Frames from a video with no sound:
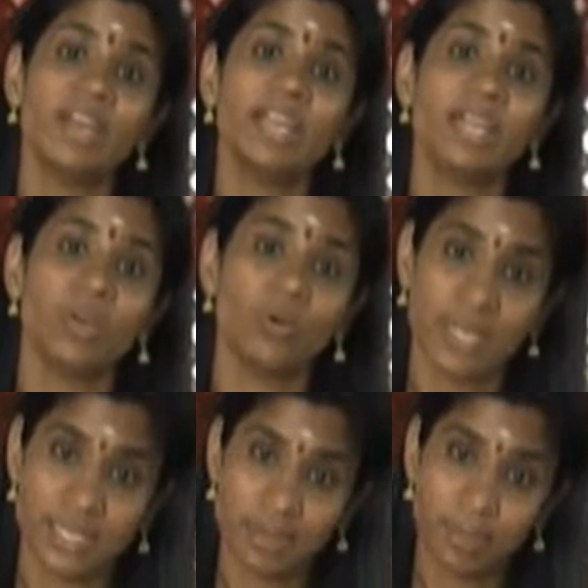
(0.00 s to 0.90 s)
he
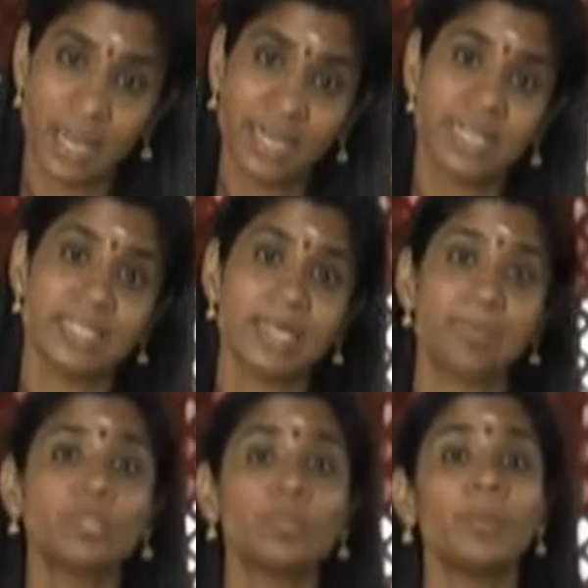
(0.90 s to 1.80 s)
requires the mind, he is
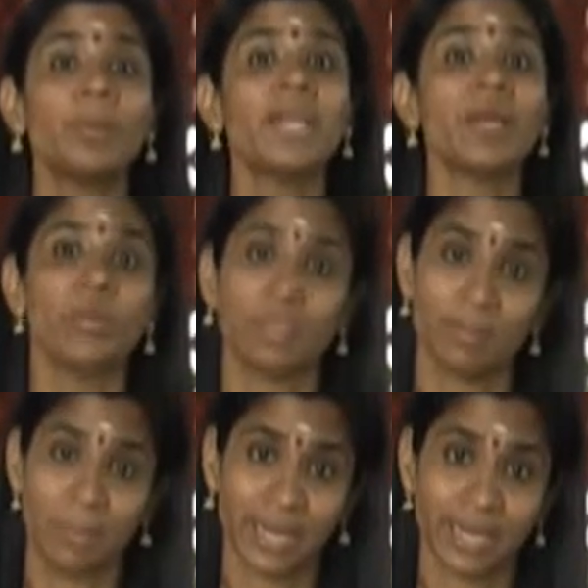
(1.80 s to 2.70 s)
able to play with the
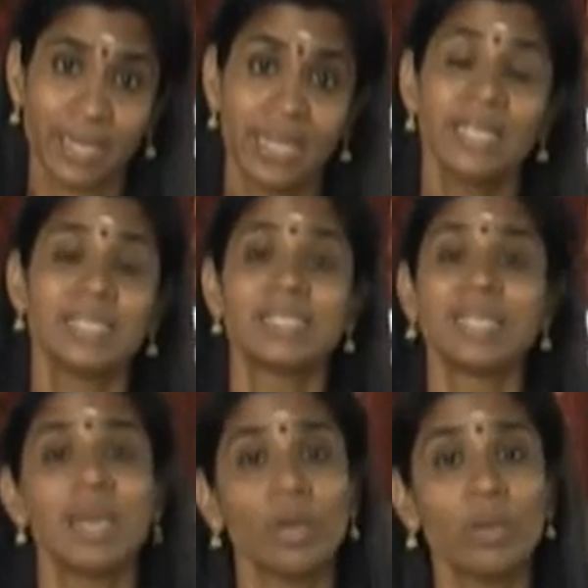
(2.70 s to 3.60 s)
mind.
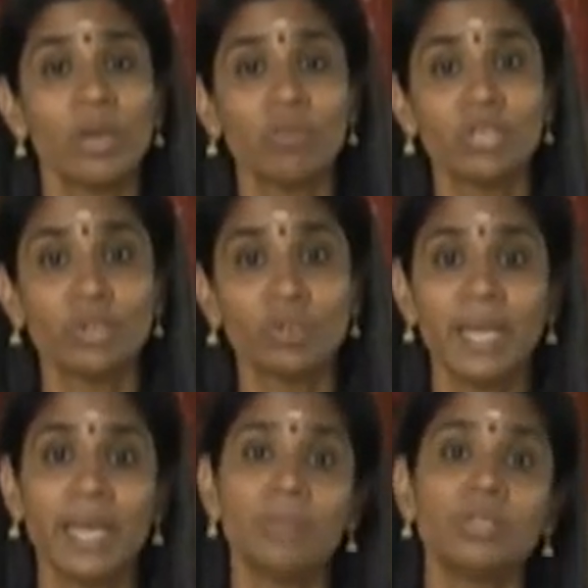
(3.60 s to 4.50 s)
Same way we should
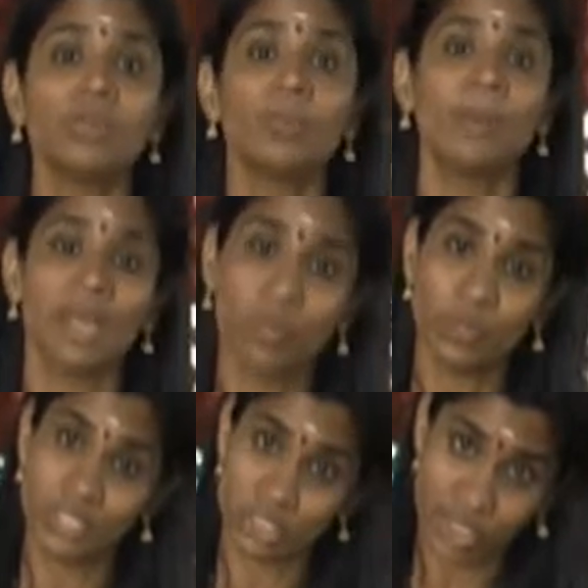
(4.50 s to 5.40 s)
be able to play
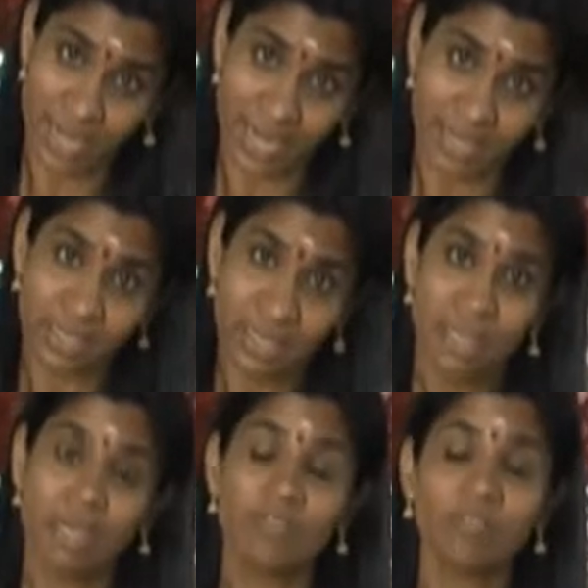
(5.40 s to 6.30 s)
with a child.
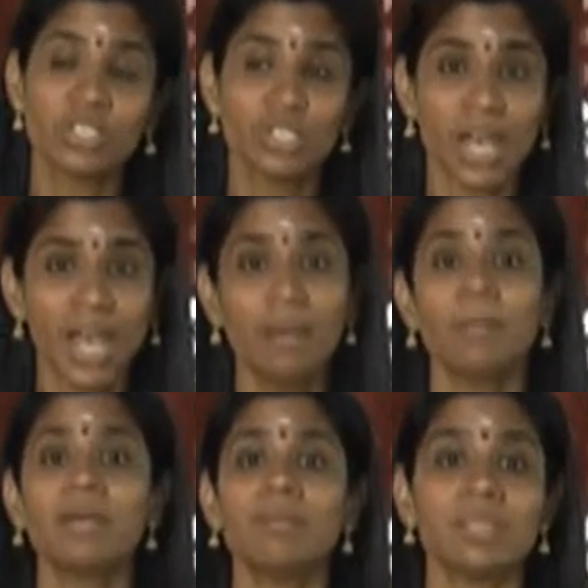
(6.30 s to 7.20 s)
If the child
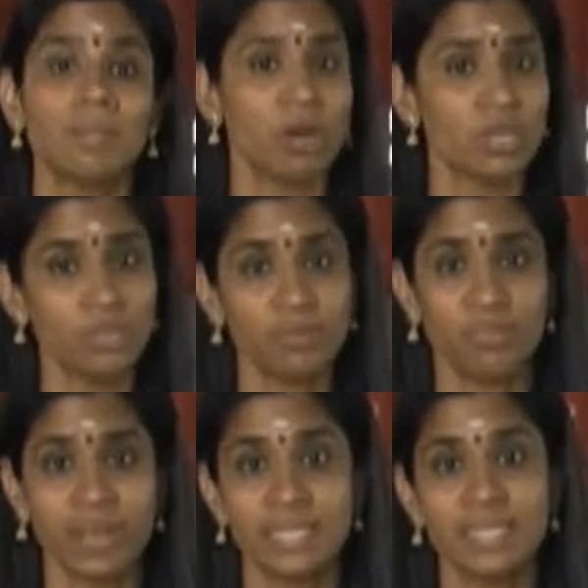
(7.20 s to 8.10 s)
becomes the boss of
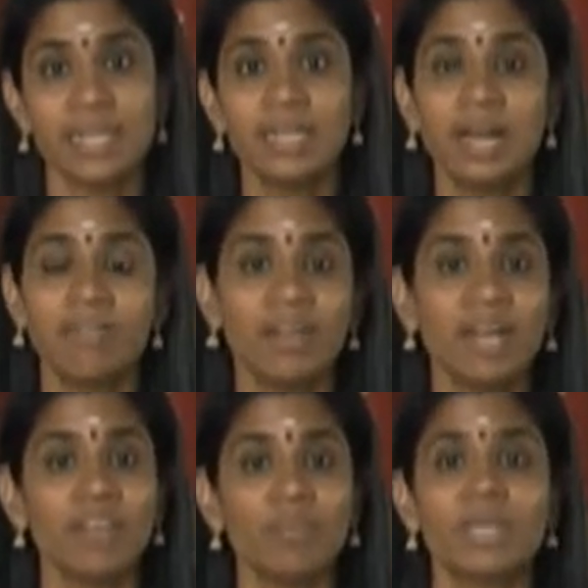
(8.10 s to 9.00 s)
us, then our
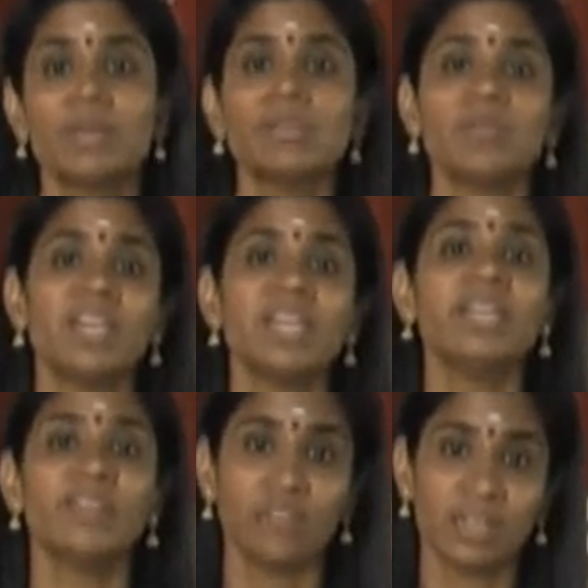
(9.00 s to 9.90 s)
life becomes very
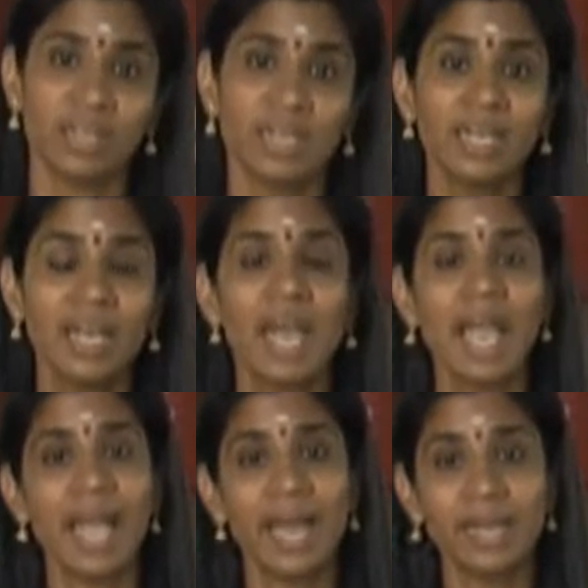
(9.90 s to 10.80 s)
difficult,
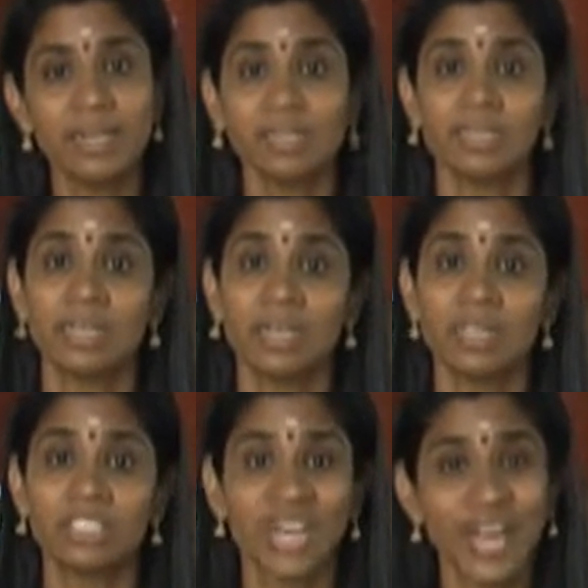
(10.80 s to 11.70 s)
and the
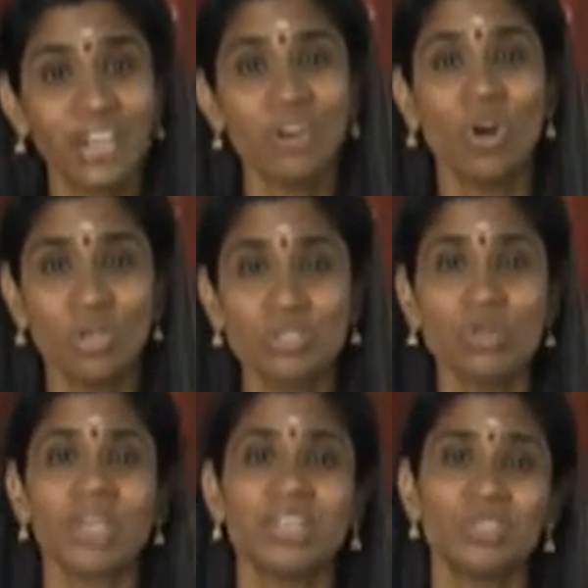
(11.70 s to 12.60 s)
child also
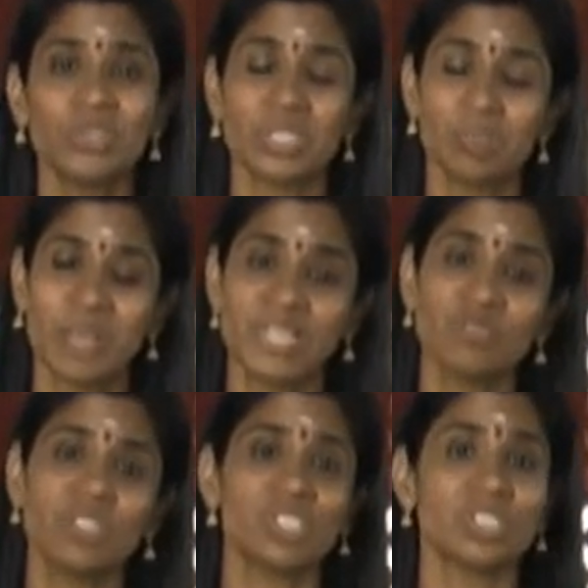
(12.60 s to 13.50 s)
get into a space
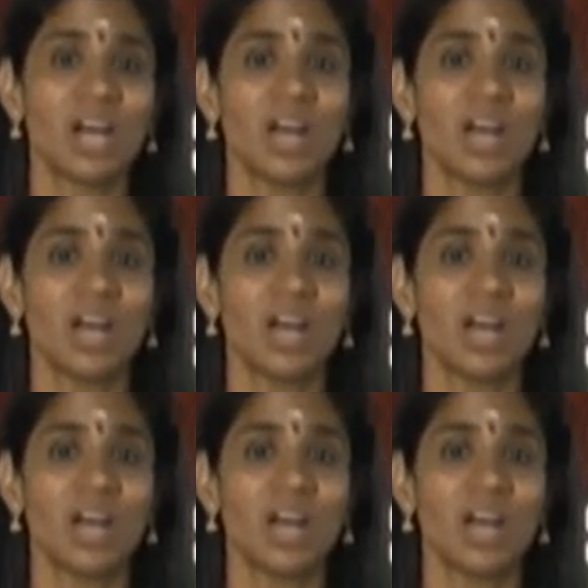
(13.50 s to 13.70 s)
which is